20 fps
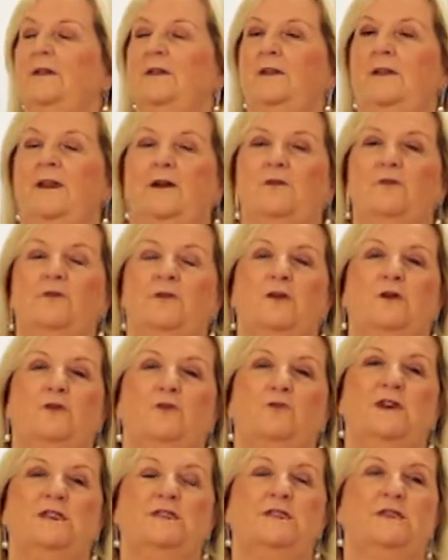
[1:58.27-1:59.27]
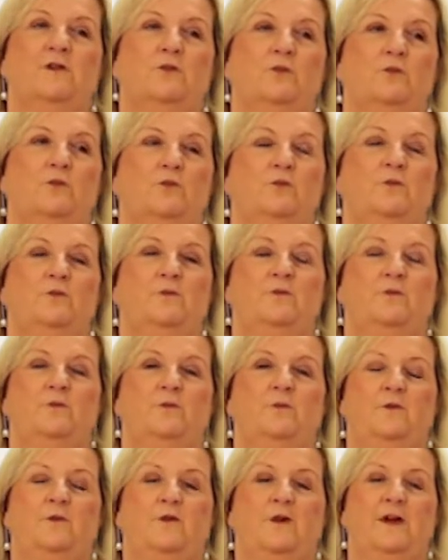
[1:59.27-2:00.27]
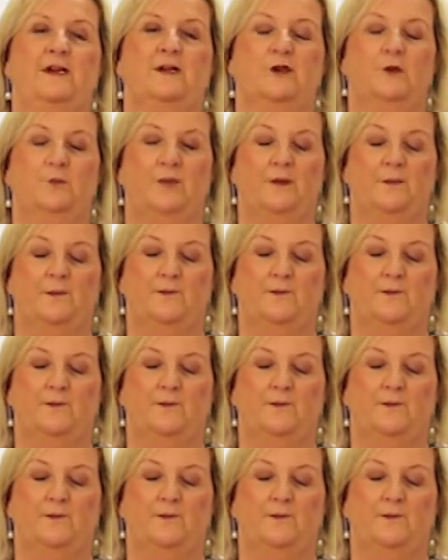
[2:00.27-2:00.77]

Now your wrists are freed up.